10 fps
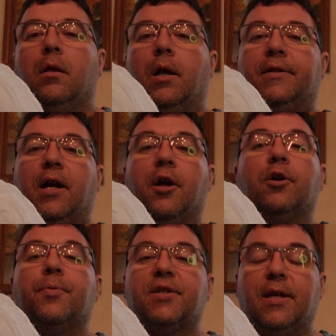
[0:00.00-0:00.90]
It's
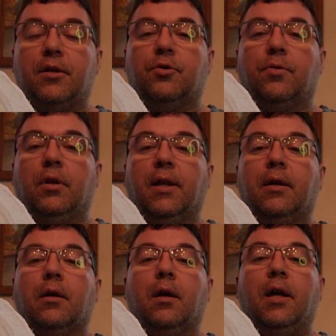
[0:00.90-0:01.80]
100% acrylic.
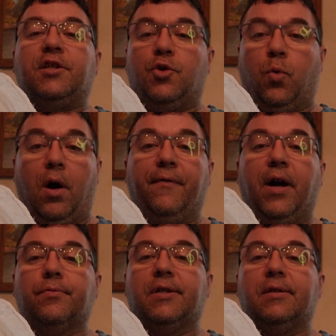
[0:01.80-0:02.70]
It's 12
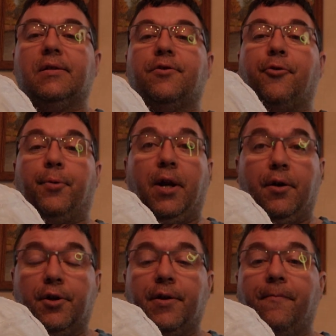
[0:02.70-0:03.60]
ounces,
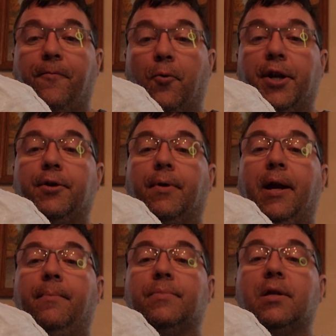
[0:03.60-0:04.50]
340
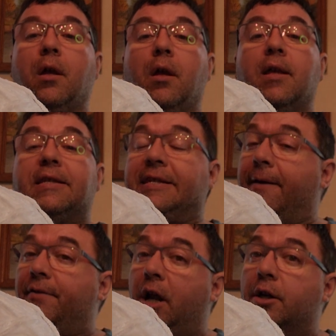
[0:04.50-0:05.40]
grams,
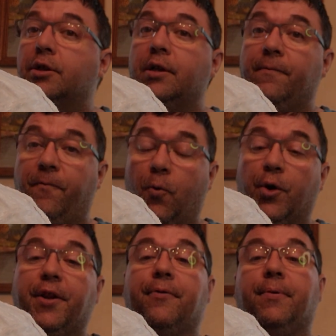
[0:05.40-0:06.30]

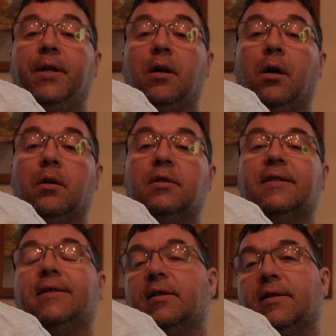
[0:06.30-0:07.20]
743 yards,
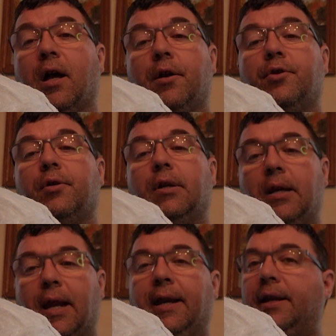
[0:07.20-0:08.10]

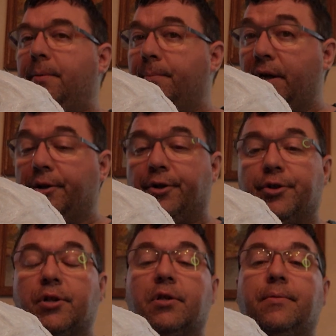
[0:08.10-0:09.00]
680
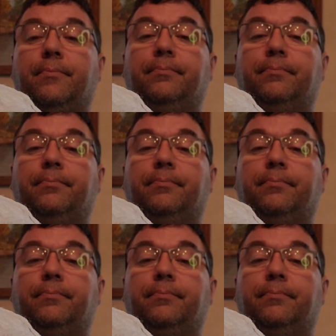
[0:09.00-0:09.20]
meters.